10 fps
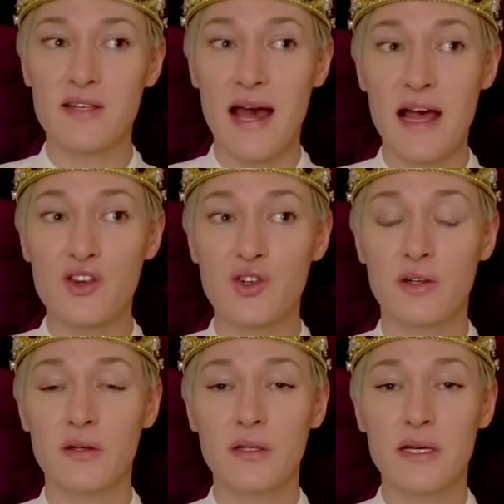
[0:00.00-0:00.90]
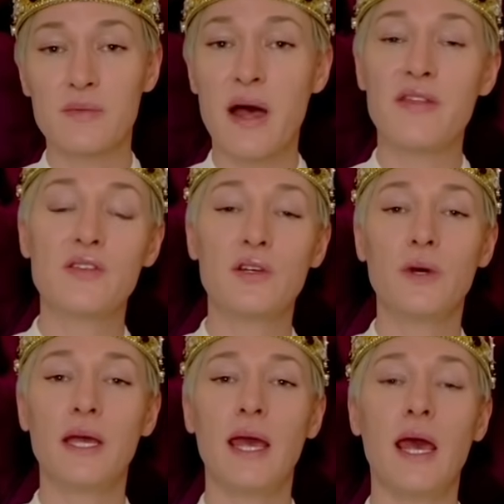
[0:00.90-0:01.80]
action as mother to
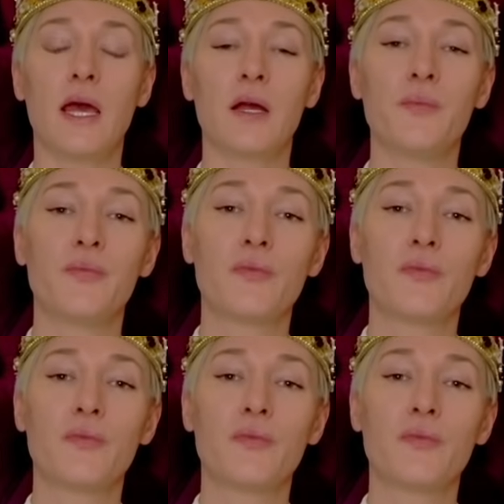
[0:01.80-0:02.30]
a king,